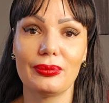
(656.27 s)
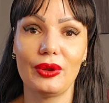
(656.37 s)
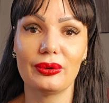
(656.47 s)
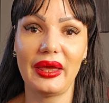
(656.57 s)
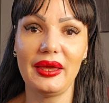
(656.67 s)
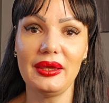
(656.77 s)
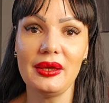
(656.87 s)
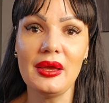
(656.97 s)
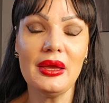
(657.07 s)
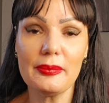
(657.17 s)
okay?
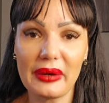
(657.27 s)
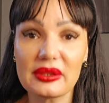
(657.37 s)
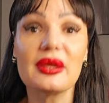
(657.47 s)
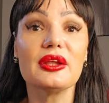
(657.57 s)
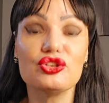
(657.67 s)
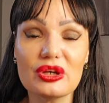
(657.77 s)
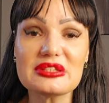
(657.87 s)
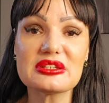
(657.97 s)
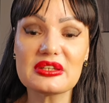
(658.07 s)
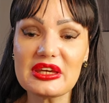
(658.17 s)
But
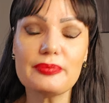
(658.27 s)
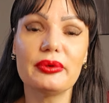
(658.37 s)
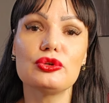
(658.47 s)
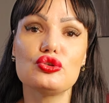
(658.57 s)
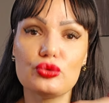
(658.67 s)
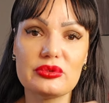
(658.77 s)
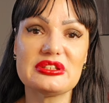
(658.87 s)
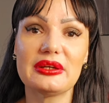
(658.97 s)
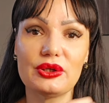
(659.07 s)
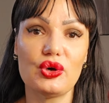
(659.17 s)
just keep on
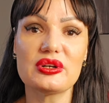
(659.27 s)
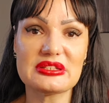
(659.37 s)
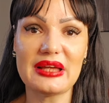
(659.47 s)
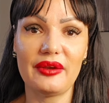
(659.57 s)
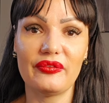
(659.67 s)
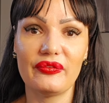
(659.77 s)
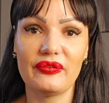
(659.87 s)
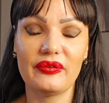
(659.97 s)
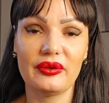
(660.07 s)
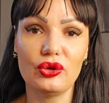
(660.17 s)
choosing yourself.
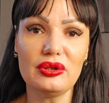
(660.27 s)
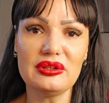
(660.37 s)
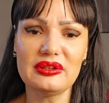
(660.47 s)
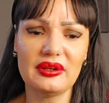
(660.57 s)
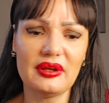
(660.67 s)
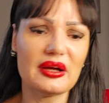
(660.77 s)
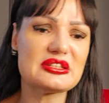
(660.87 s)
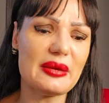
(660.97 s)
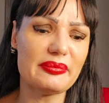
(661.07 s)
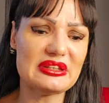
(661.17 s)
Don't
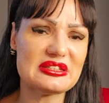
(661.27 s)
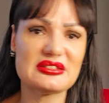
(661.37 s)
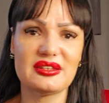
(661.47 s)
accept this